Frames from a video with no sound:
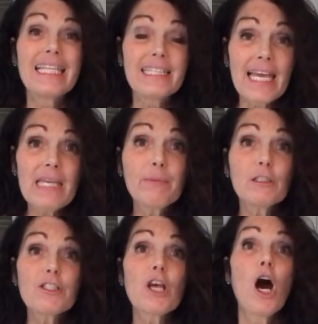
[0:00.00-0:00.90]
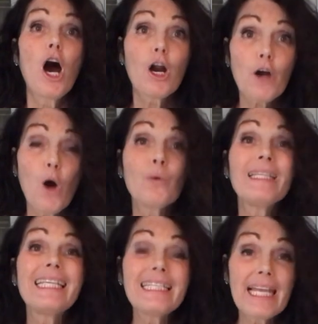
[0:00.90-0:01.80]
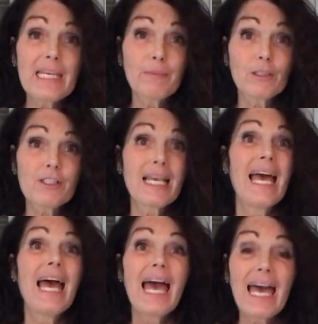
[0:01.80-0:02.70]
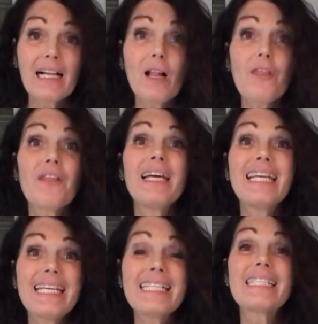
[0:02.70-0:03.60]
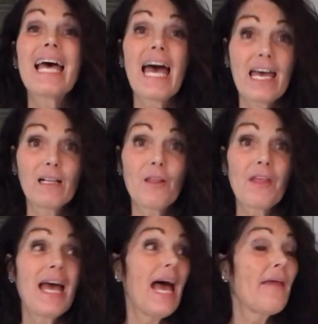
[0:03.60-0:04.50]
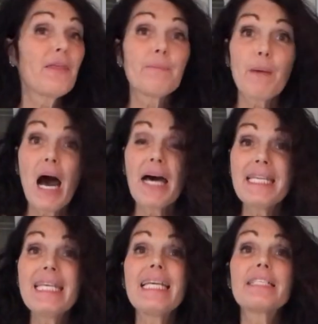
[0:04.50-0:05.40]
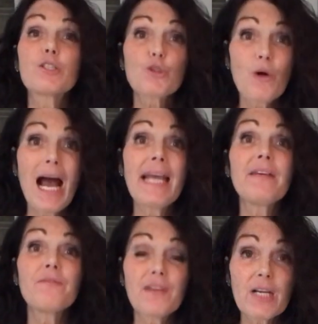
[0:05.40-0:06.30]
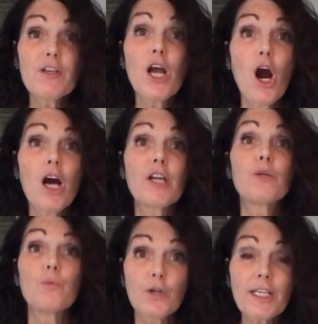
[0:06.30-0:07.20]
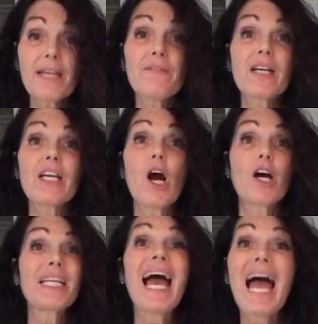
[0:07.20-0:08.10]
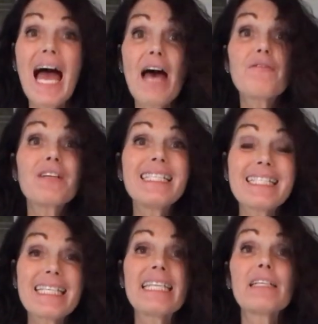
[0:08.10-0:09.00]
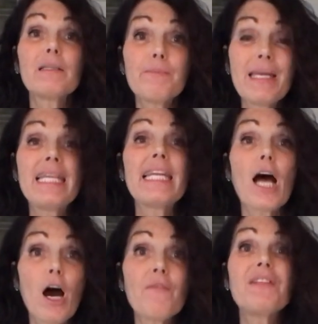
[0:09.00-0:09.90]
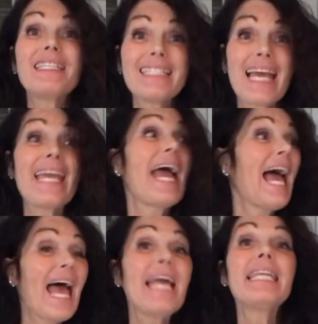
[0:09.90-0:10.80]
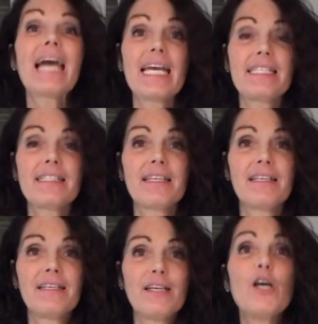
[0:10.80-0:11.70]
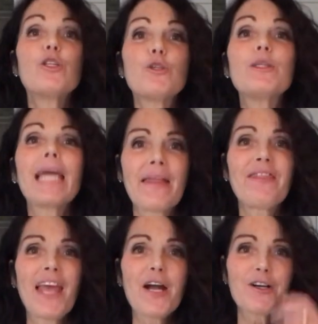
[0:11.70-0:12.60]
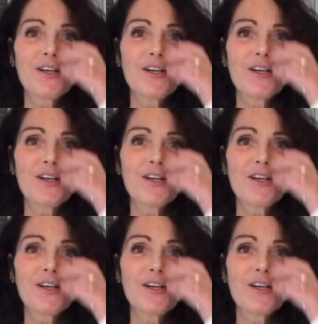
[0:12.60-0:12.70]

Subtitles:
Labels are only labels. Health is health. And the body is trying very hard, working very hard, every single minute of the day and night to get there.